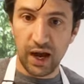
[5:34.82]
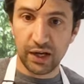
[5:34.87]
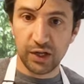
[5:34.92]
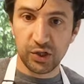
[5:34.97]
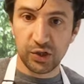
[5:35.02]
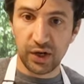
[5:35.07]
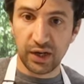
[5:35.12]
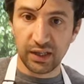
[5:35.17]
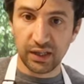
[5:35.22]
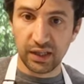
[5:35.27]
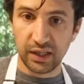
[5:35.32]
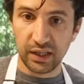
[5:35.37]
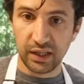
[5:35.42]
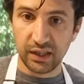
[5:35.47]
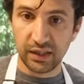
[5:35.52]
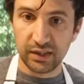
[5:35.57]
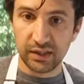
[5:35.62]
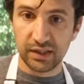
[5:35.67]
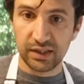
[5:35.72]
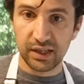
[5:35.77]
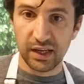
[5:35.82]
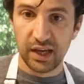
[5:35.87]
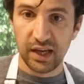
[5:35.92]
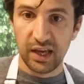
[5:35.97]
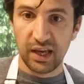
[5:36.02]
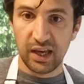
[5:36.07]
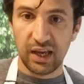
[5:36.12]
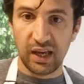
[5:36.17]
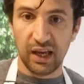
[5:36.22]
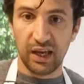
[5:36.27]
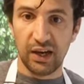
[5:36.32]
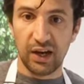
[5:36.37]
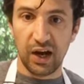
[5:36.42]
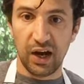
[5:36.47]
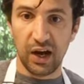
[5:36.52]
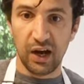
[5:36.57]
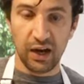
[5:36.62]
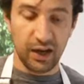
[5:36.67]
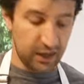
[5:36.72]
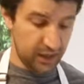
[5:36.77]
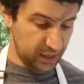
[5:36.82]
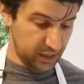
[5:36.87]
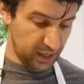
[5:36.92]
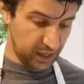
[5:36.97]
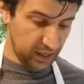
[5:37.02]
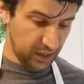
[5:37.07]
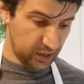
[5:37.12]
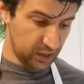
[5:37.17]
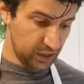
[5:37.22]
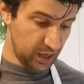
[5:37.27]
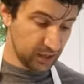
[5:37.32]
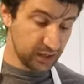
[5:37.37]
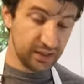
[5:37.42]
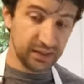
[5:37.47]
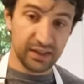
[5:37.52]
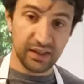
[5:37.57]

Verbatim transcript: these in, uh, in, in syrup.